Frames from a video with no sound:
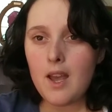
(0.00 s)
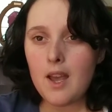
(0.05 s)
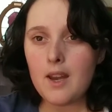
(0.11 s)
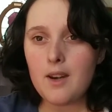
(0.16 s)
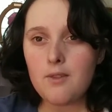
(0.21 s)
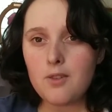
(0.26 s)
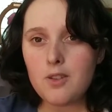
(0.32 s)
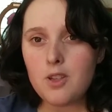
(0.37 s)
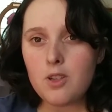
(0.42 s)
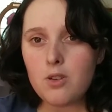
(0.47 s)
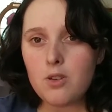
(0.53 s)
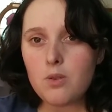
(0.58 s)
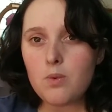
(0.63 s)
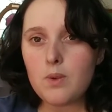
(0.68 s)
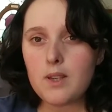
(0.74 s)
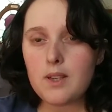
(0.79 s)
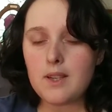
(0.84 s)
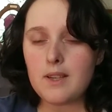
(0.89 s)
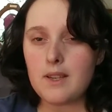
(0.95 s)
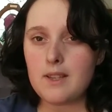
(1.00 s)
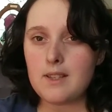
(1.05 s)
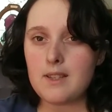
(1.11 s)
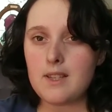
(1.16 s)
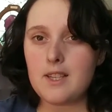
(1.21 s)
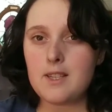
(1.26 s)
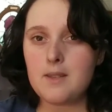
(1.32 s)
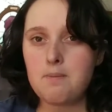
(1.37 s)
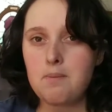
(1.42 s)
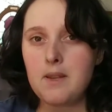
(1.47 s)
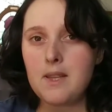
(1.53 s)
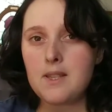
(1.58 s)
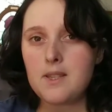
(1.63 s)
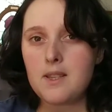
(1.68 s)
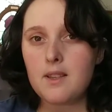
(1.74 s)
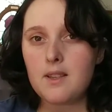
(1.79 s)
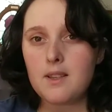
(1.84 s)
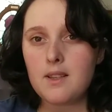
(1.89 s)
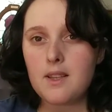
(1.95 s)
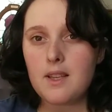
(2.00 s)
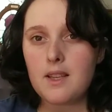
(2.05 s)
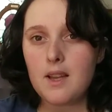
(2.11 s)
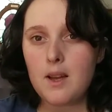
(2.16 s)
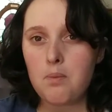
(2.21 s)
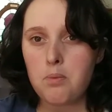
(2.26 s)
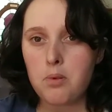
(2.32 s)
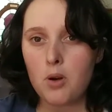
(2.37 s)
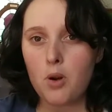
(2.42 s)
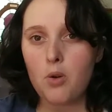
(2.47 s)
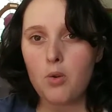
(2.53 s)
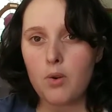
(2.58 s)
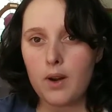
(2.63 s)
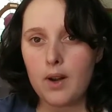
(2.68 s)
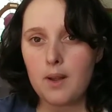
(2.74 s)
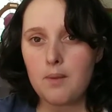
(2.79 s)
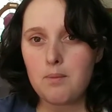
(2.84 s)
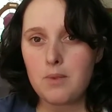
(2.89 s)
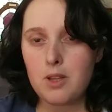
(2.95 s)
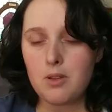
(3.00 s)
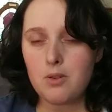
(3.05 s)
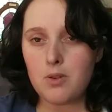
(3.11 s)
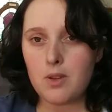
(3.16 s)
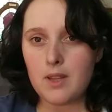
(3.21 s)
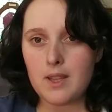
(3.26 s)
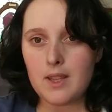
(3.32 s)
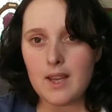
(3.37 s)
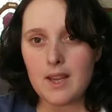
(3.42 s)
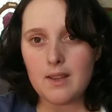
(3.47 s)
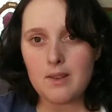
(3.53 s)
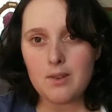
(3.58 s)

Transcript: and if you don't know what it is, it's basically a program that you can get.